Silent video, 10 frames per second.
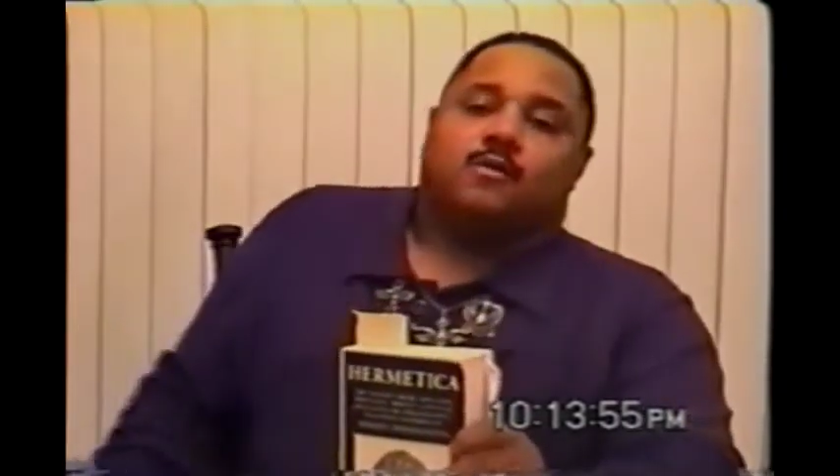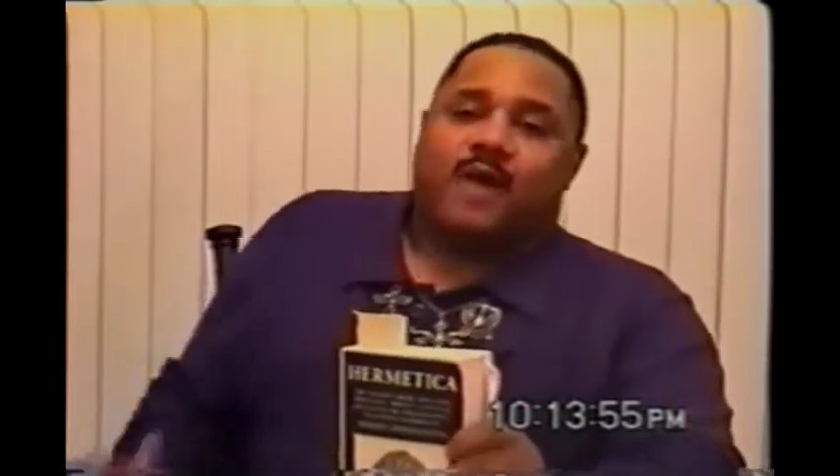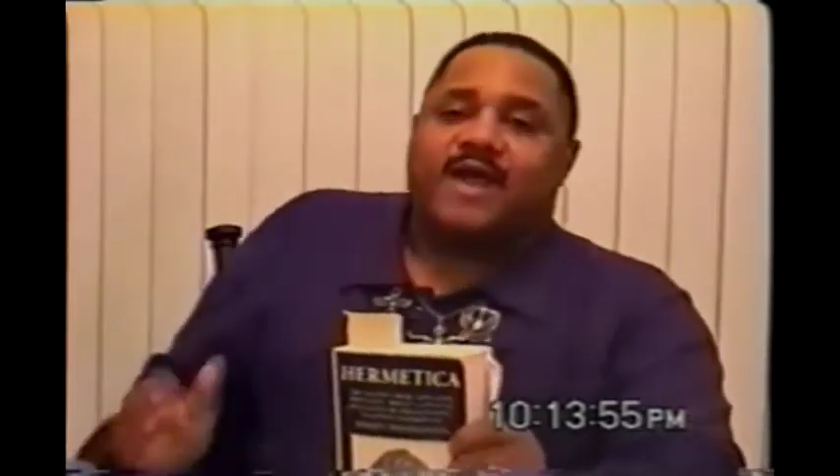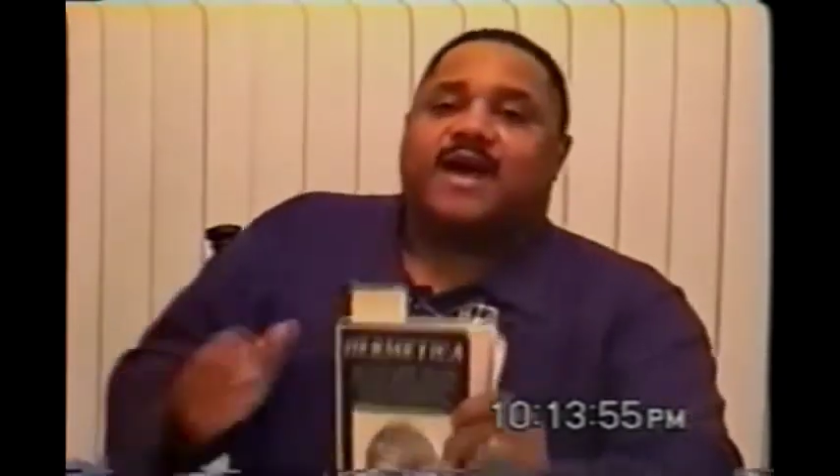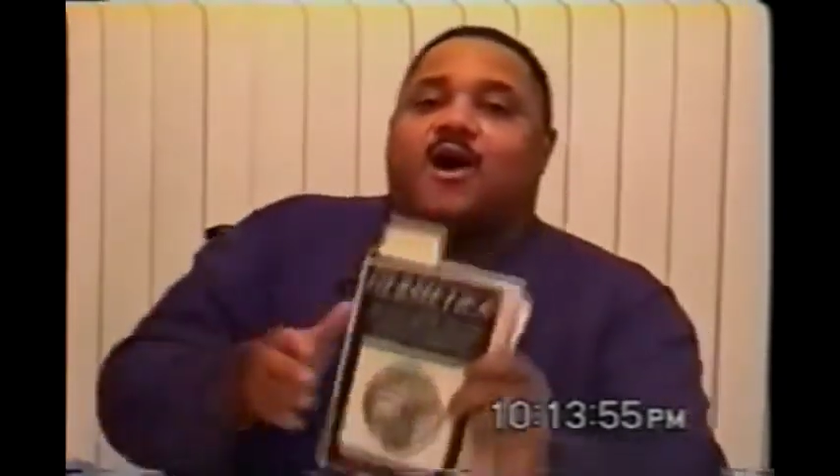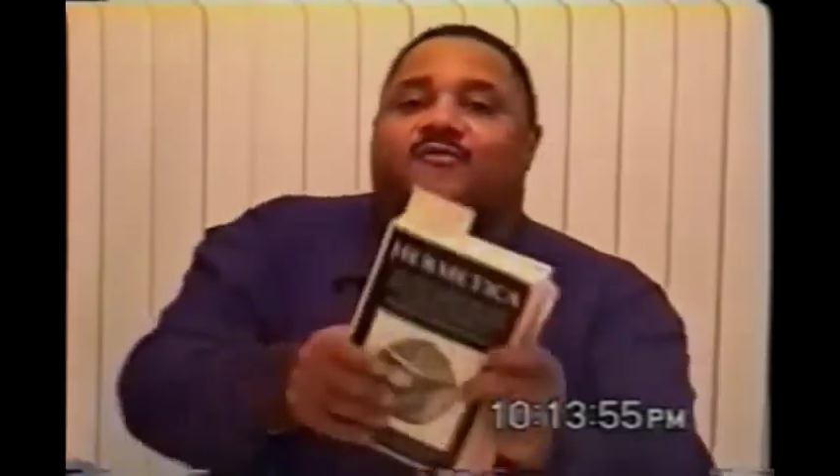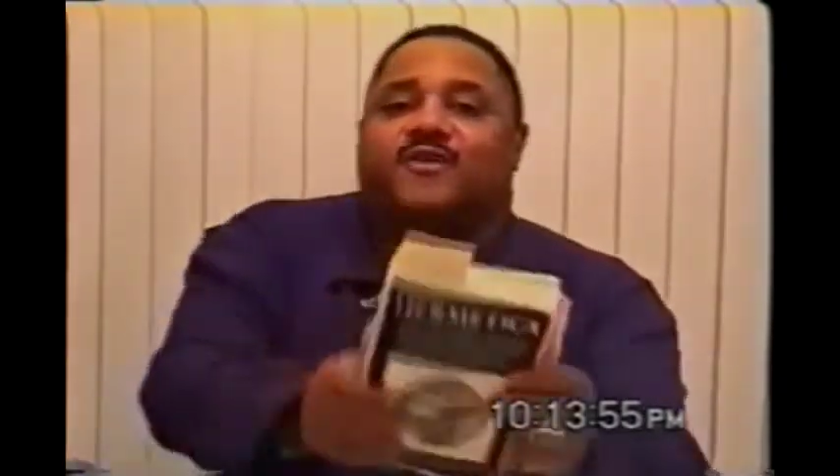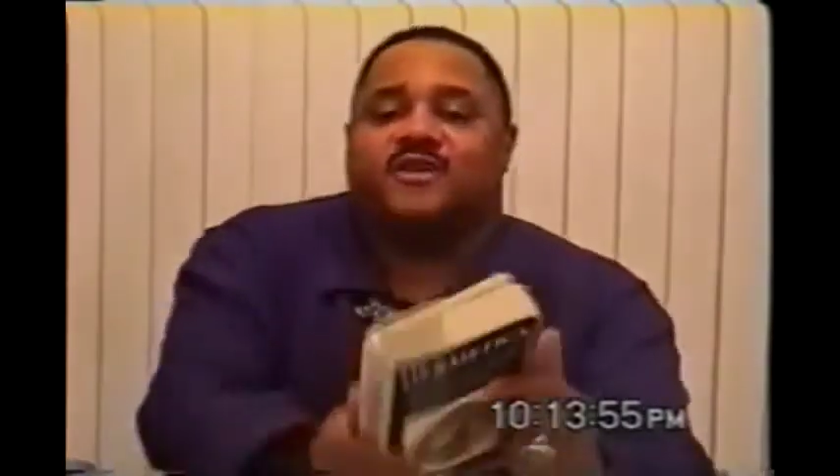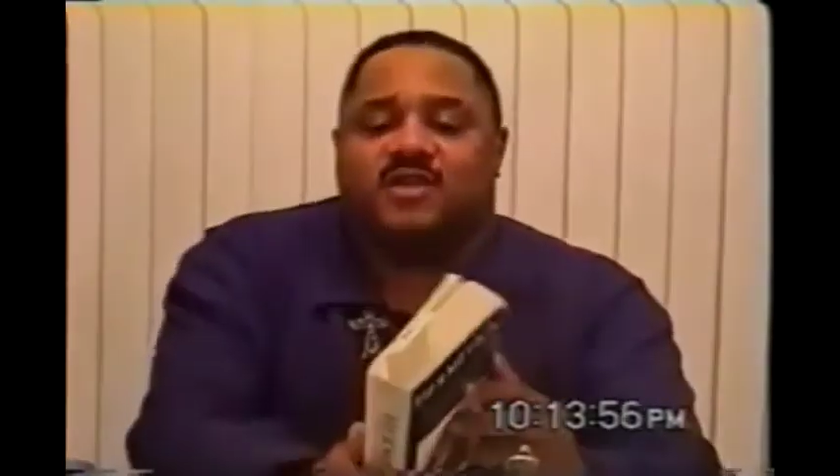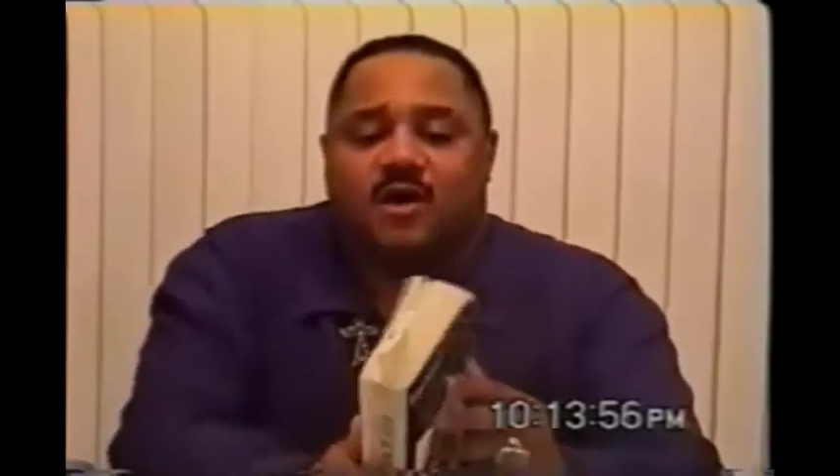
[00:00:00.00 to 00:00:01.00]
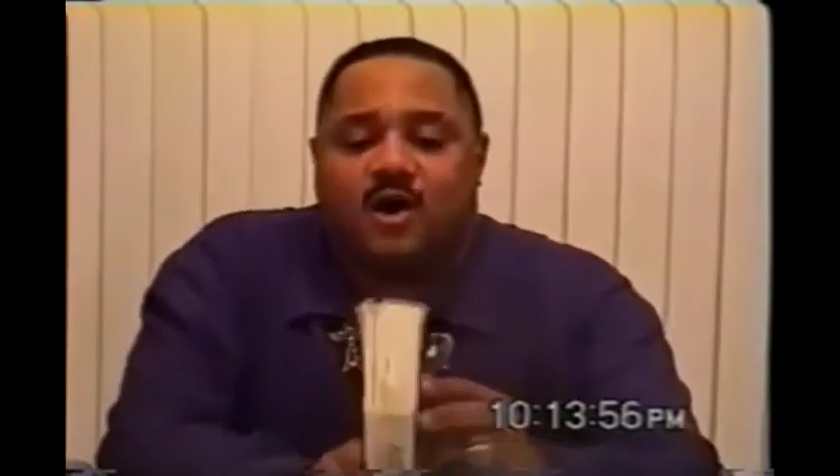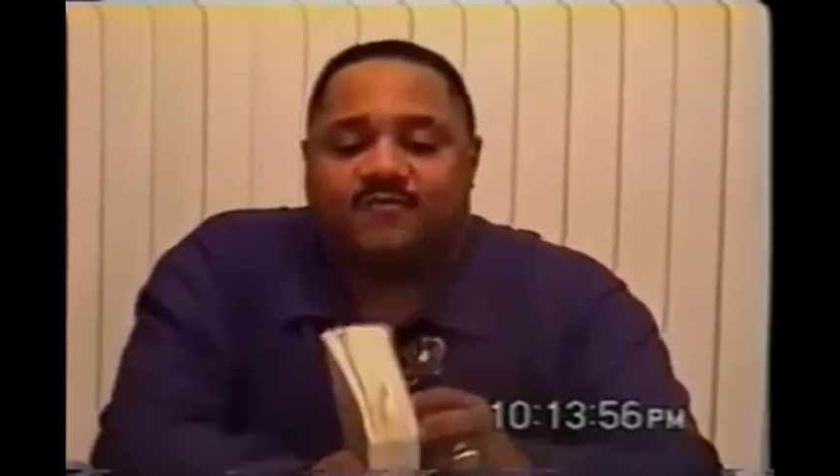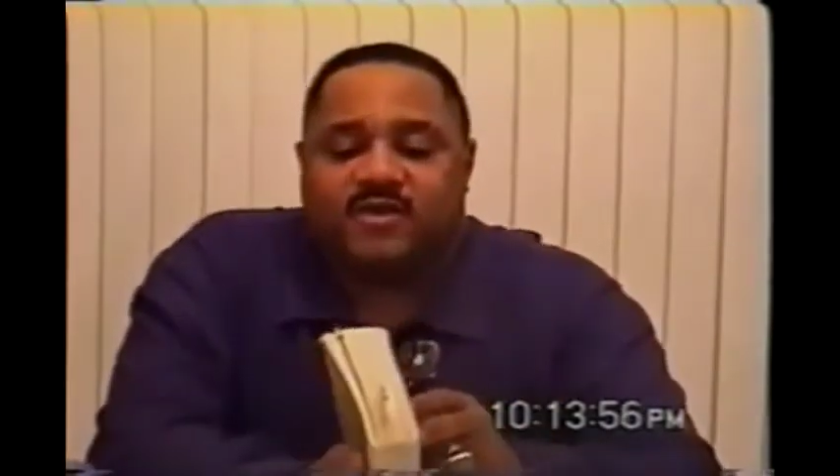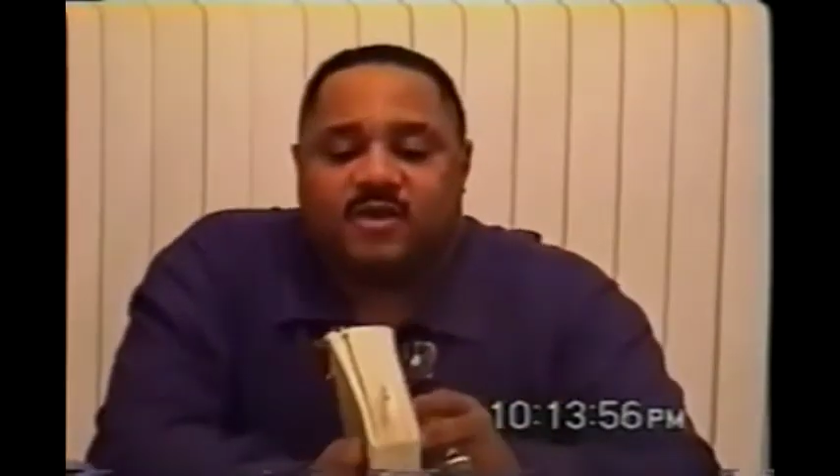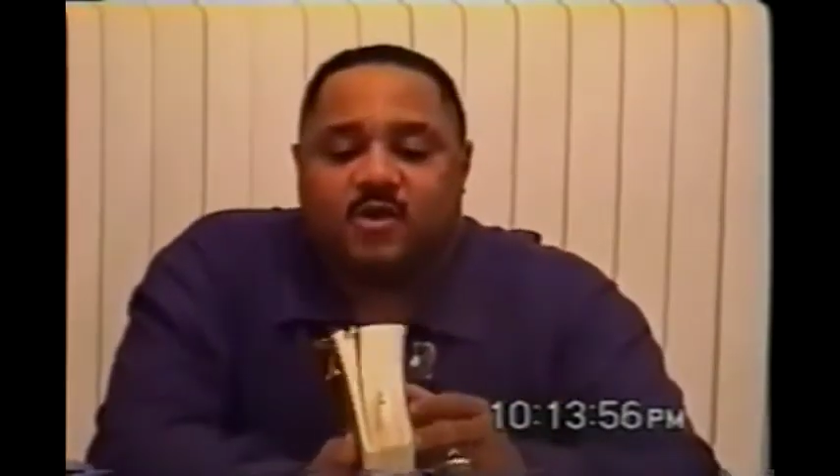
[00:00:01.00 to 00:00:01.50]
Right off the